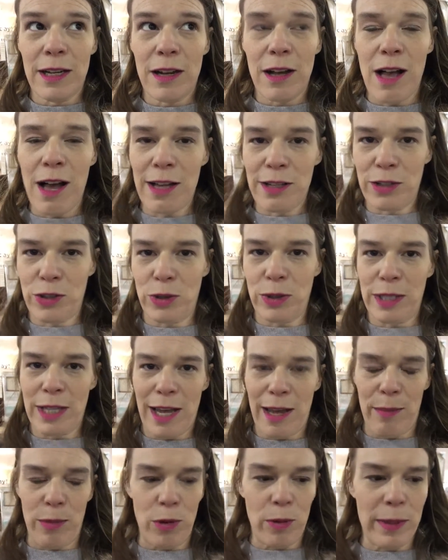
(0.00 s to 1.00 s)
console
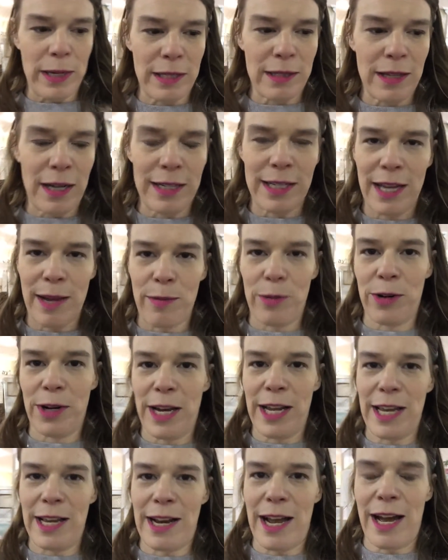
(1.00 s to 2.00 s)
table, but it's not a table we're
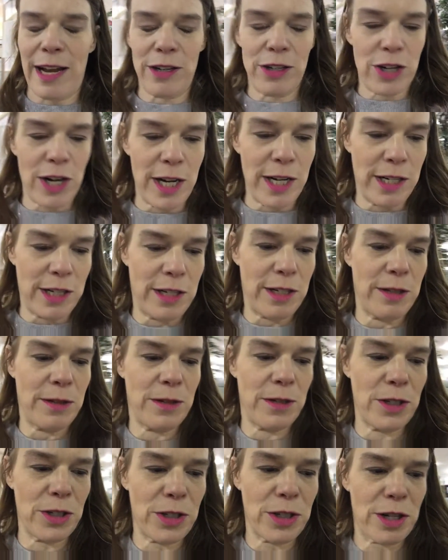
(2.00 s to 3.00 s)
gonna eat at. Trying to
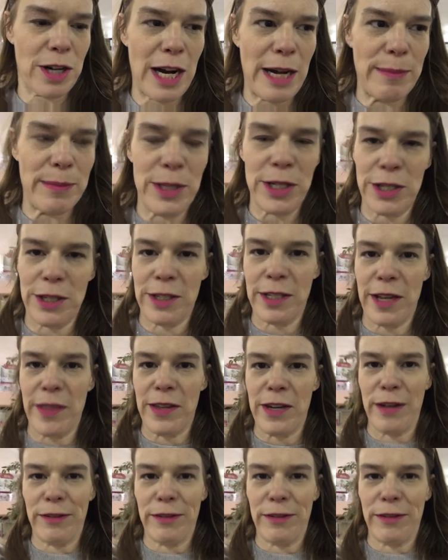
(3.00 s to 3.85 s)
describe to your son the